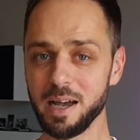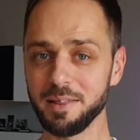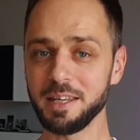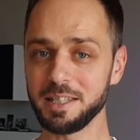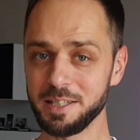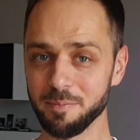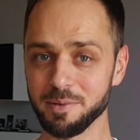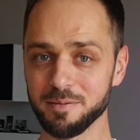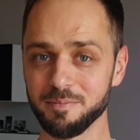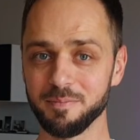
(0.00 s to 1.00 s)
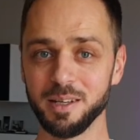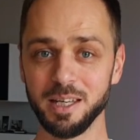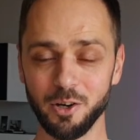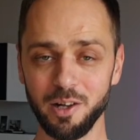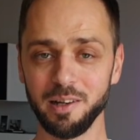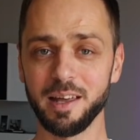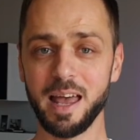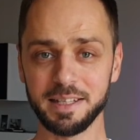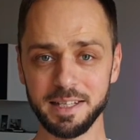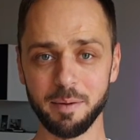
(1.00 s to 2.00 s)
these tips. It all
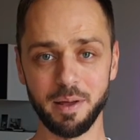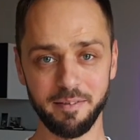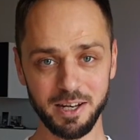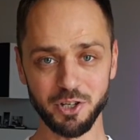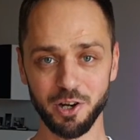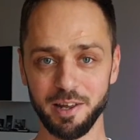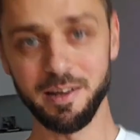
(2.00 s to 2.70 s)
adds up eventually.